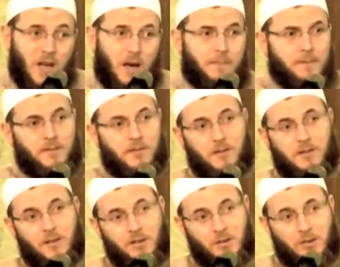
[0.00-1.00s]
a
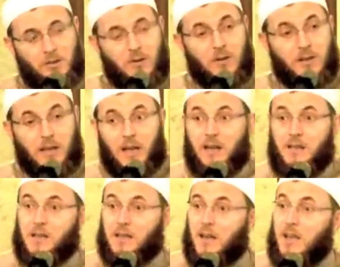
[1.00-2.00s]
prestigious school, you get a
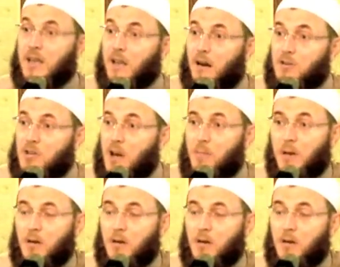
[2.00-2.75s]
degree, you get a job,